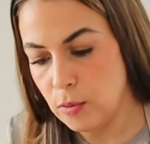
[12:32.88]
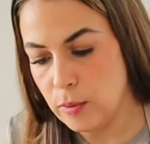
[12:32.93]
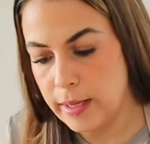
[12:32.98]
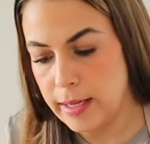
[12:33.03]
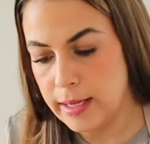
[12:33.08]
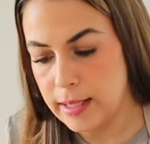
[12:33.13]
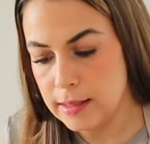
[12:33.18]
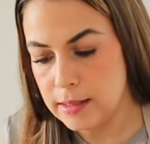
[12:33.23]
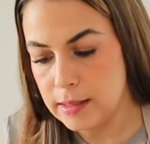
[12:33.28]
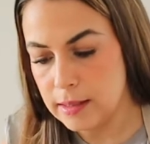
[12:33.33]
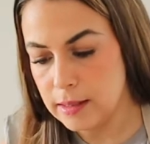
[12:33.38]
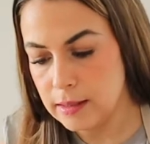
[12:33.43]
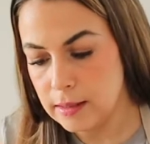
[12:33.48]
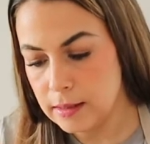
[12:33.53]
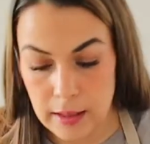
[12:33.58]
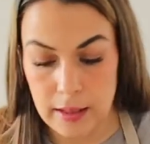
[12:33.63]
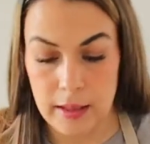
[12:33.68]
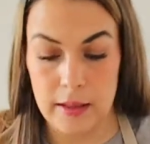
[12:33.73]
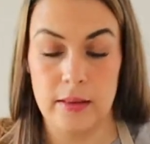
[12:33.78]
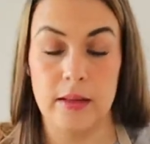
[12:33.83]
wait
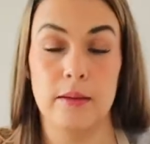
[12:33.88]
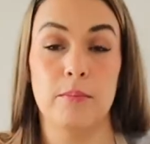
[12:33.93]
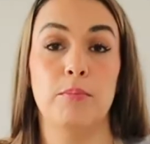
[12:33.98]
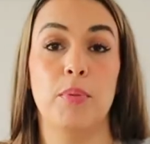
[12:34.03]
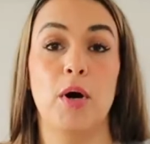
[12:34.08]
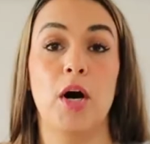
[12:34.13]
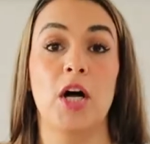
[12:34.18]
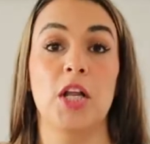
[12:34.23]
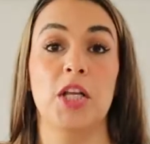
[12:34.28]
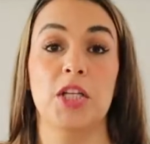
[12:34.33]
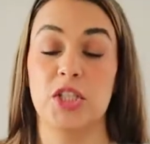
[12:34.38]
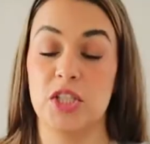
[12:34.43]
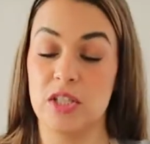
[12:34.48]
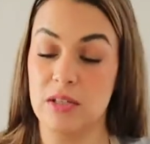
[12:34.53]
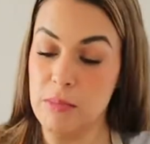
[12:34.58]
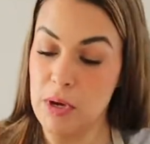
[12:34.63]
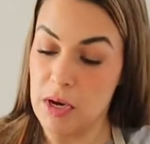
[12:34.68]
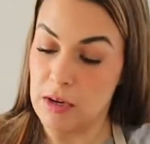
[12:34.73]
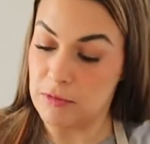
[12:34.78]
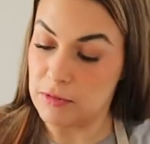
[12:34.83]
and then polish
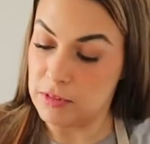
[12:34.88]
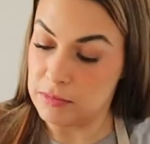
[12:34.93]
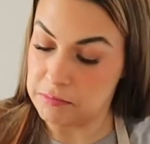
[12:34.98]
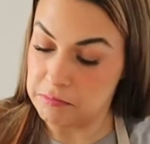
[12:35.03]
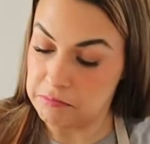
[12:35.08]
them off.